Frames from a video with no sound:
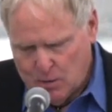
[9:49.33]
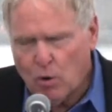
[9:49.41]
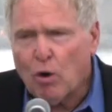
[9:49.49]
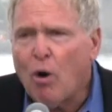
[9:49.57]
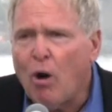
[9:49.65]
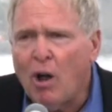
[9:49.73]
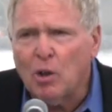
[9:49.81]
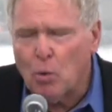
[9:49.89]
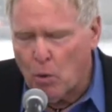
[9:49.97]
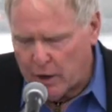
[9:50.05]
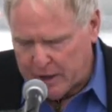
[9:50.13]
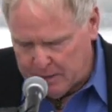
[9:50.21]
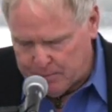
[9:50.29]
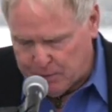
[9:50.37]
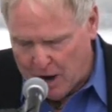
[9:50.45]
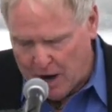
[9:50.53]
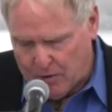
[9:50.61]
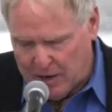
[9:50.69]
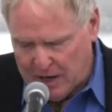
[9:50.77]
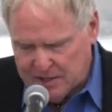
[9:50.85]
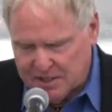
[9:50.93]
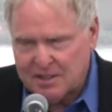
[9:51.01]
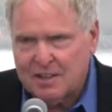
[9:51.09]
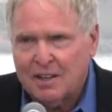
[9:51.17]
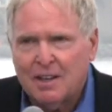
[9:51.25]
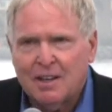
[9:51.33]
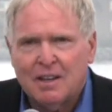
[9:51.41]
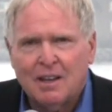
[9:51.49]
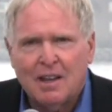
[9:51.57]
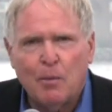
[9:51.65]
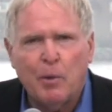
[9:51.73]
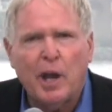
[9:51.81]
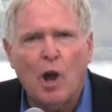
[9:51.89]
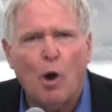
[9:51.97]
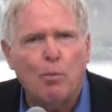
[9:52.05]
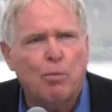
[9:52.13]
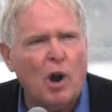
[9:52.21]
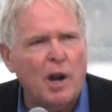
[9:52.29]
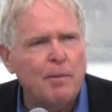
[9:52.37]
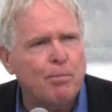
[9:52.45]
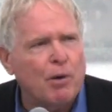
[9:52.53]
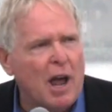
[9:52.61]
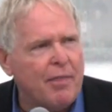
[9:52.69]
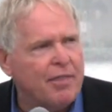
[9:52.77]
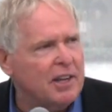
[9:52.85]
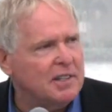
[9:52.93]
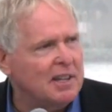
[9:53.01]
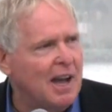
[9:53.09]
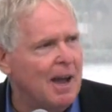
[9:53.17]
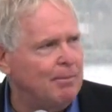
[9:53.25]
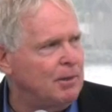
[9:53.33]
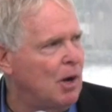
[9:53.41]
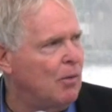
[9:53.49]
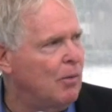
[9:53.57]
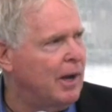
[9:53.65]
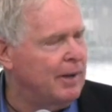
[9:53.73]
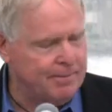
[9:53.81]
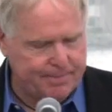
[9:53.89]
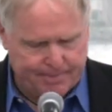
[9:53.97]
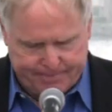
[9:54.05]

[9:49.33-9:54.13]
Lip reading: We're all a work in progress, and we go one breath at a time, don't we?